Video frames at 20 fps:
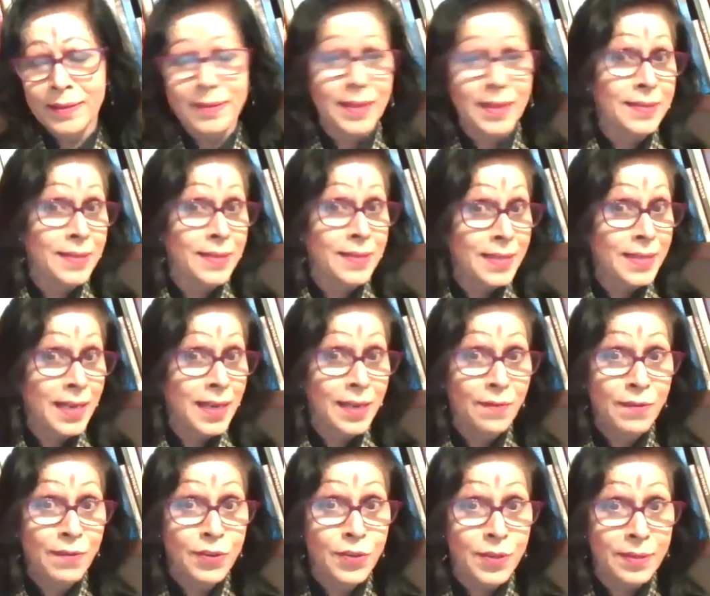There's the
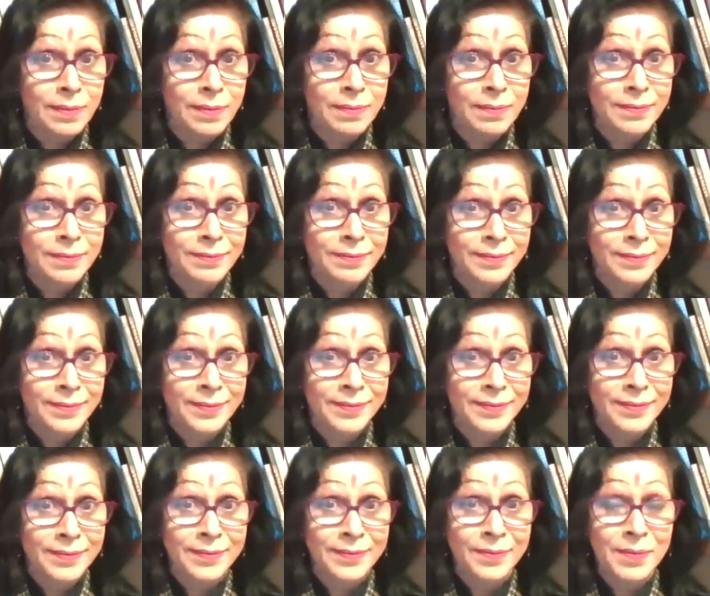television
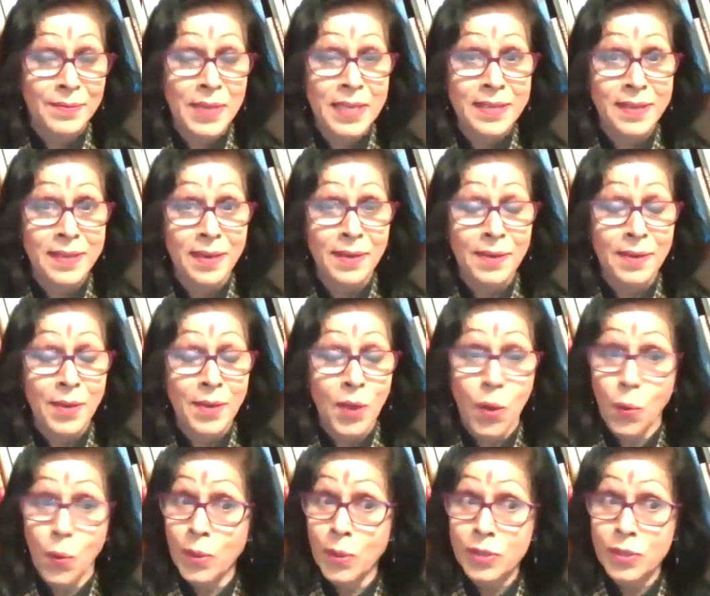media,
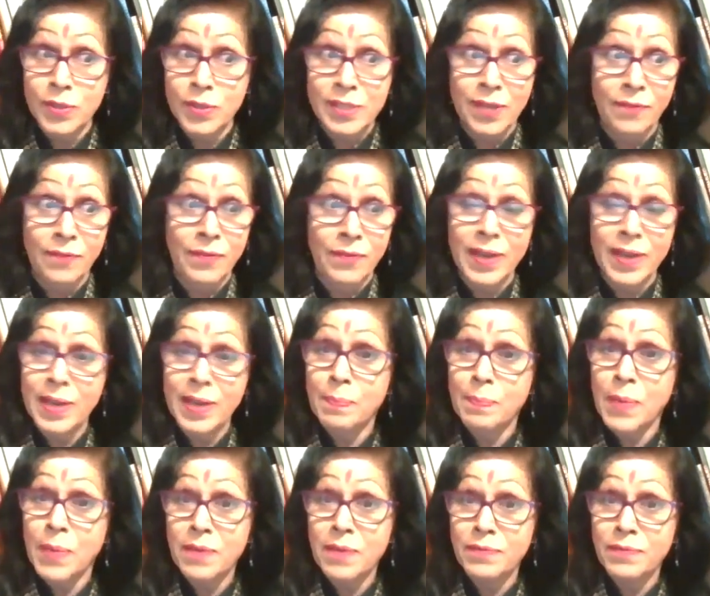which is a very
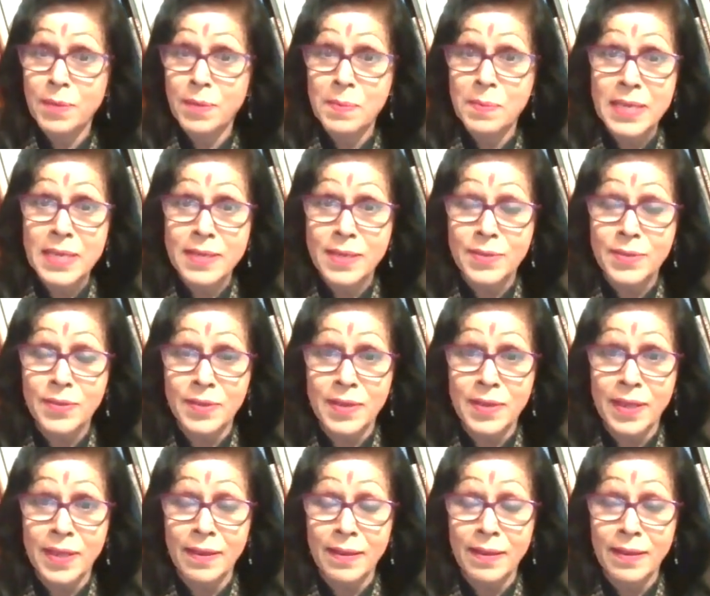powerful media
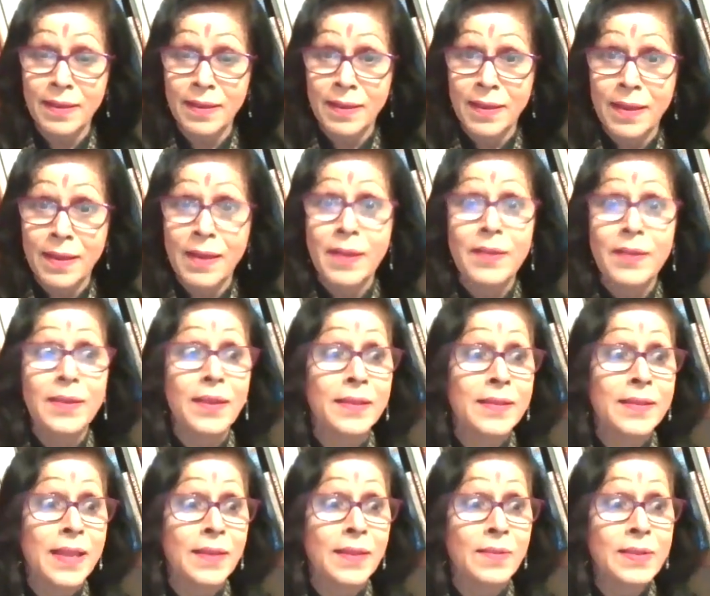today.
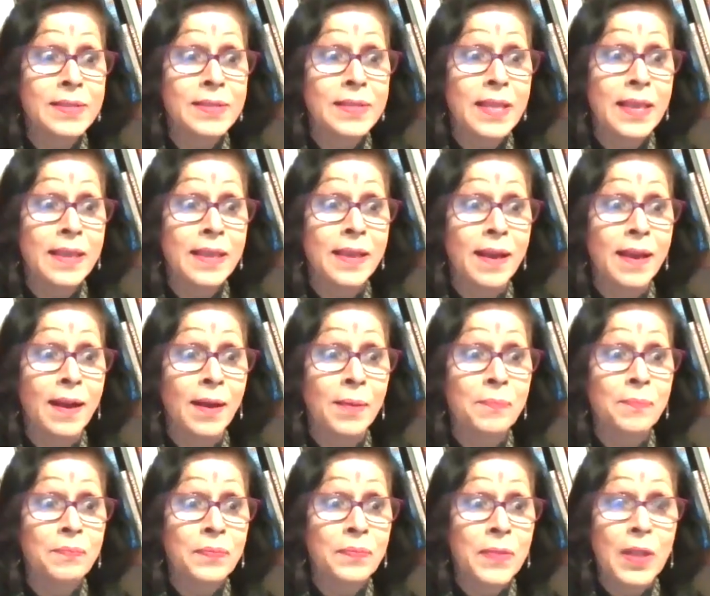There is the
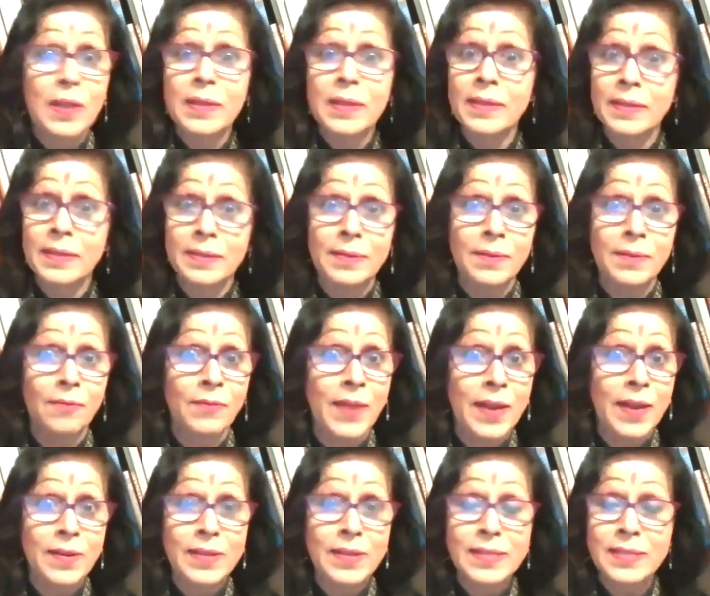
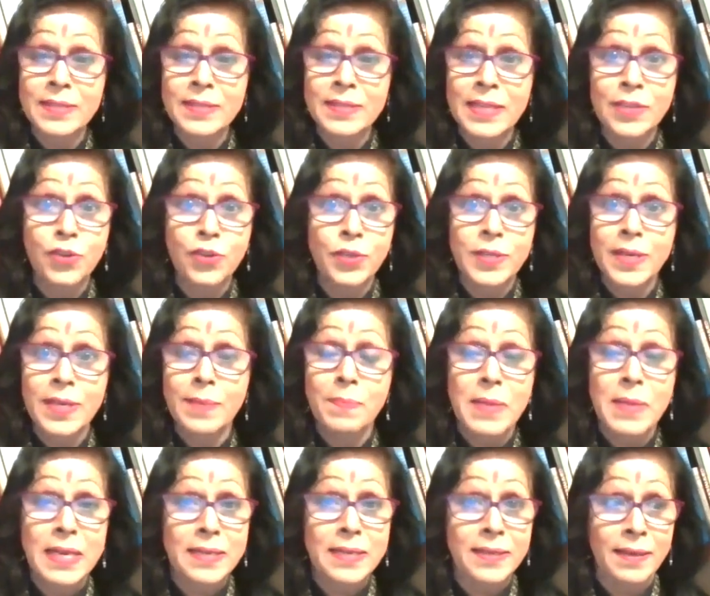various digital
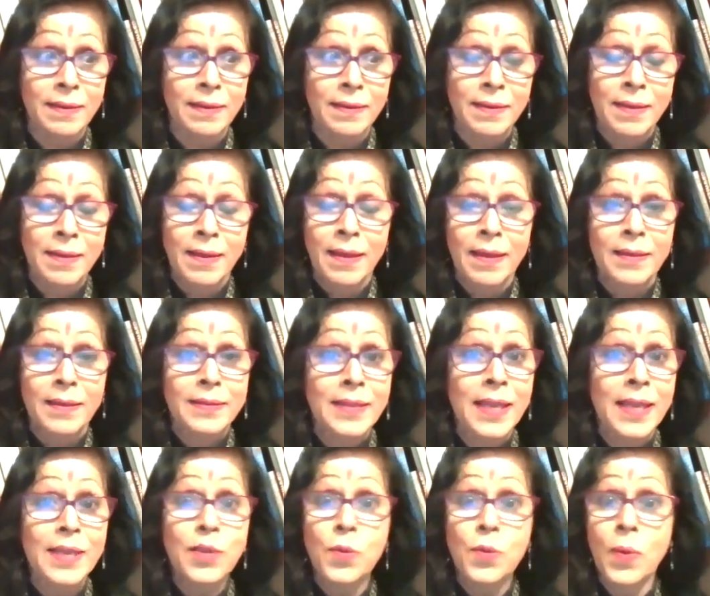media.
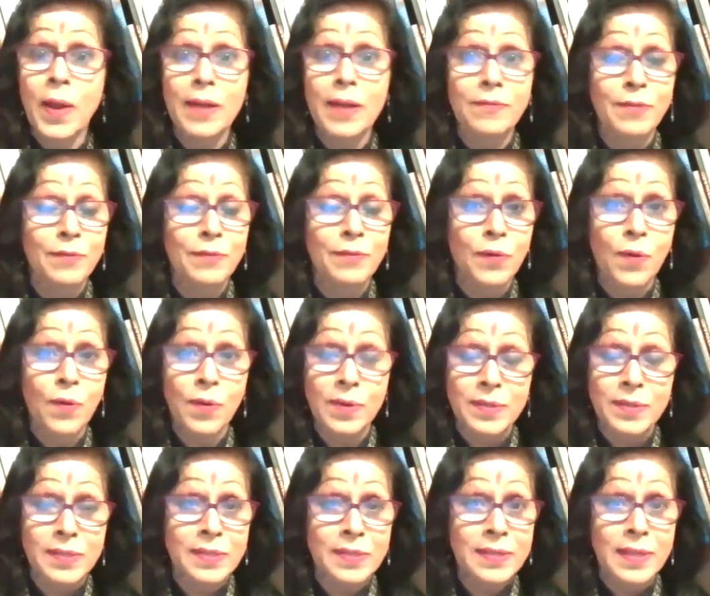Then you have, of
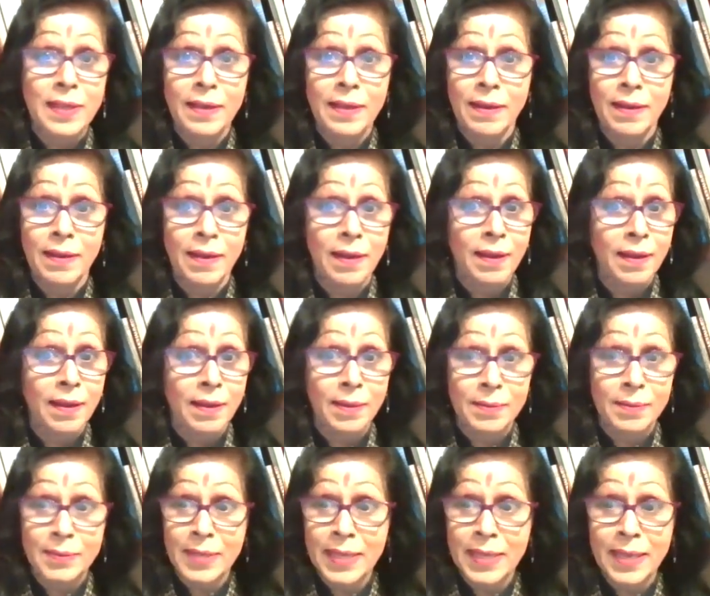course,
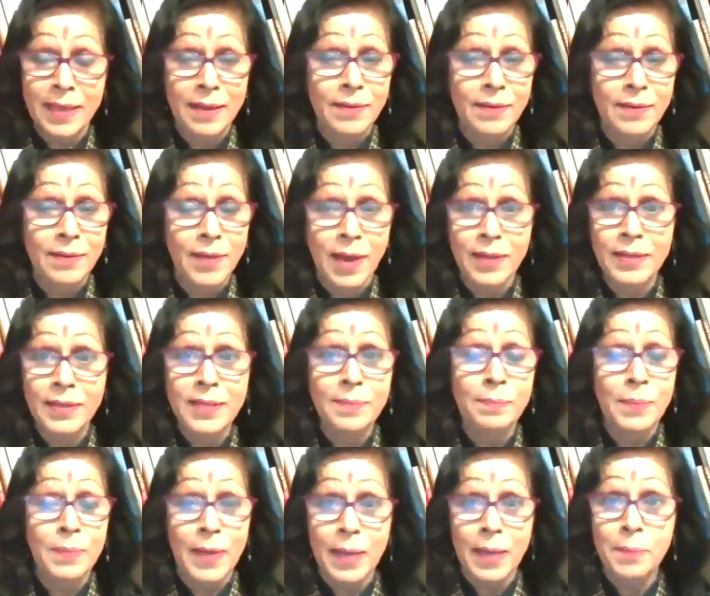the
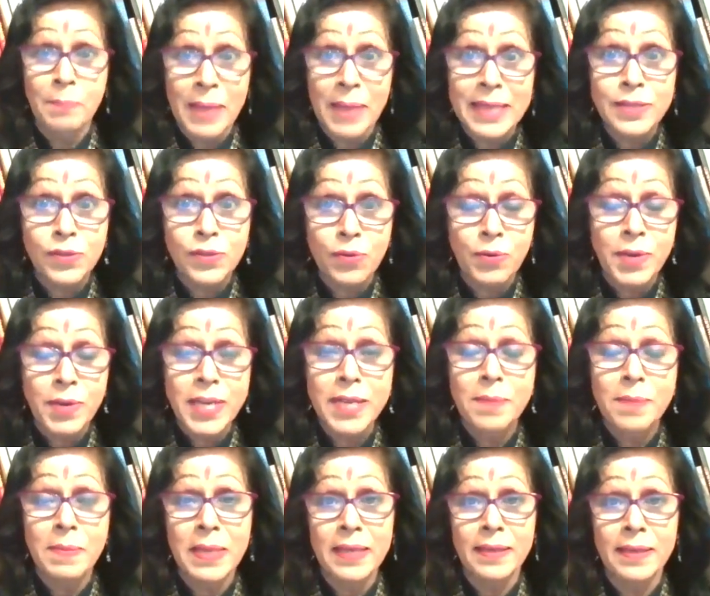rather big
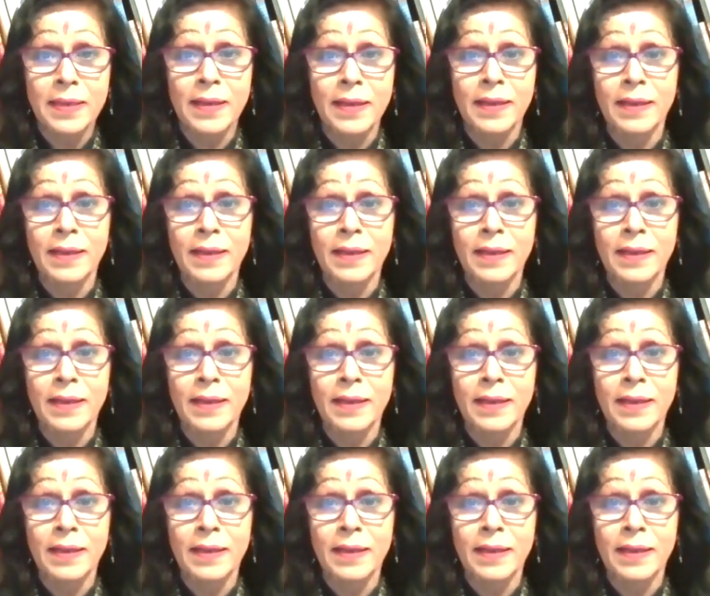screen